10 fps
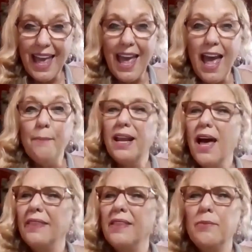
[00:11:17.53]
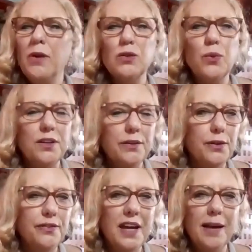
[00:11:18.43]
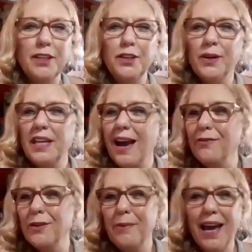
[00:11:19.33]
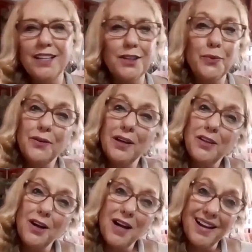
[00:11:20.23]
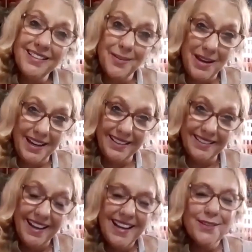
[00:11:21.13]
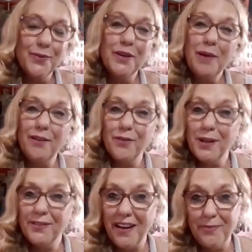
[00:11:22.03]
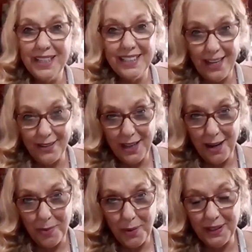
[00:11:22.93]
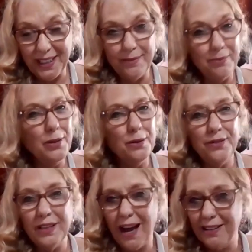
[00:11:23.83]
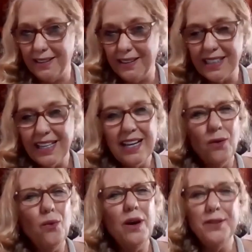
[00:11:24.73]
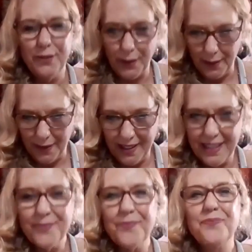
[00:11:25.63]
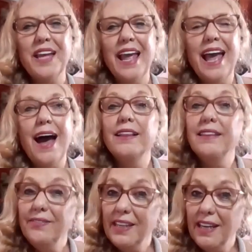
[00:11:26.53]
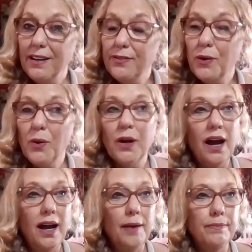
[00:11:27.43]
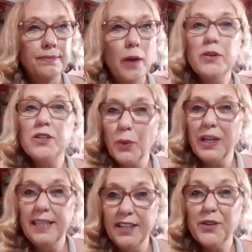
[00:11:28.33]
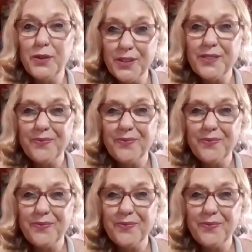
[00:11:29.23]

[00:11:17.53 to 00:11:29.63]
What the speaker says: but had the most wonderful family you can ever imagine. We were on Long Island, Maine. So we were about 45 minutes outside of Portland. Beautiful island. Wonderful. Lived there for almost 20 years.